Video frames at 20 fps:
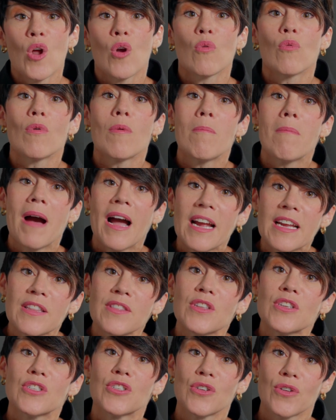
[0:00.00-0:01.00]

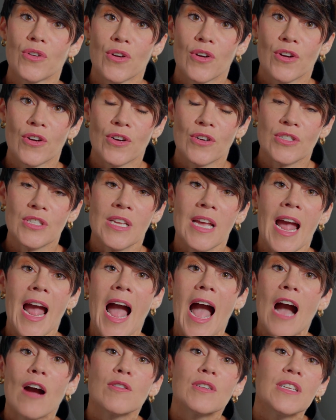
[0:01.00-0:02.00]
remind the jurors
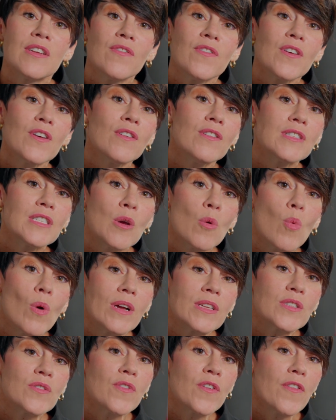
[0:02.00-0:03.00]
how difficult it
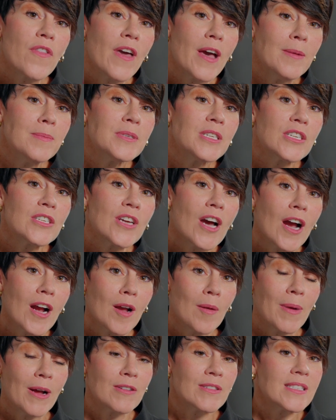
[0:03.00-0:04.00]
was for them to talk
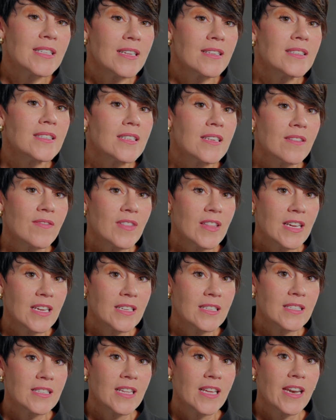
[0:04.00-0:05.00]
about sensitive
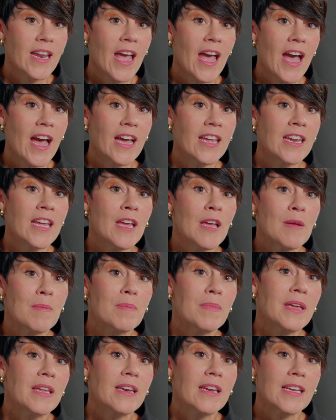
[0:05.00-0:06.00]
things that had
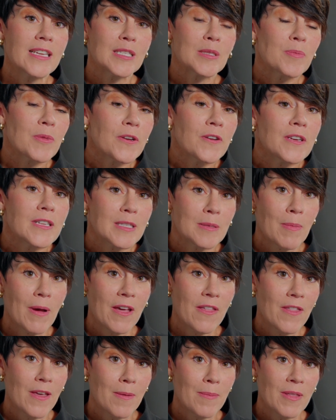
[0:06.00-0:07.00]
been experienced
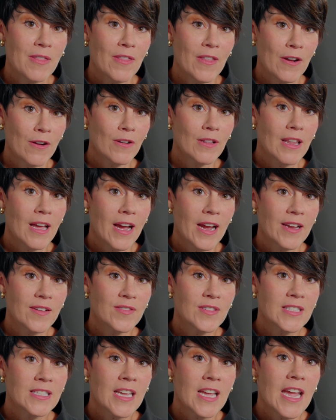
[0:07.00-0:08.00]
by them in their
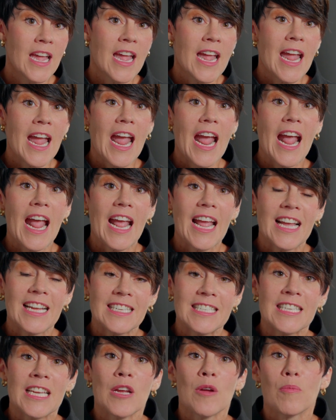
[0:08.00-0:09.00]
lives,
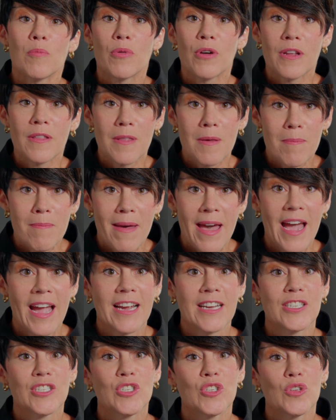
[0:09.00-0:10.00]
and bring them
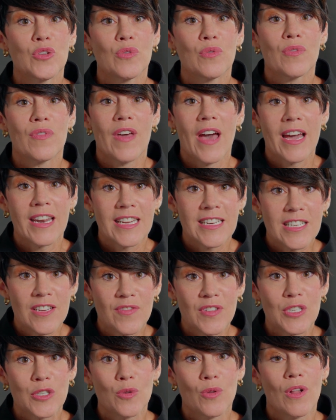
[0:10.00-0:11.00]
back to that
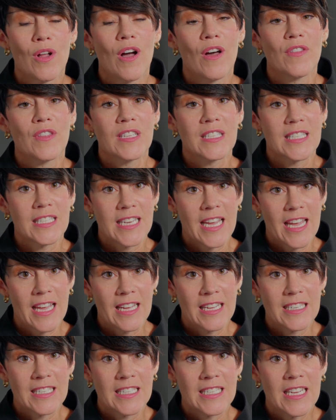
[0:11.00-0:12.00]
individual on the
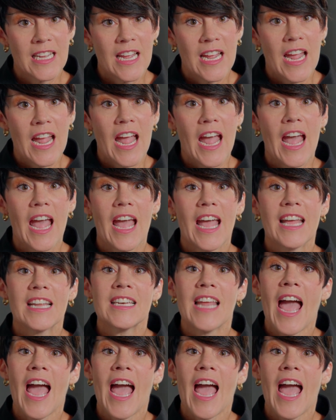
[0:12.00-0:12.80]
stand and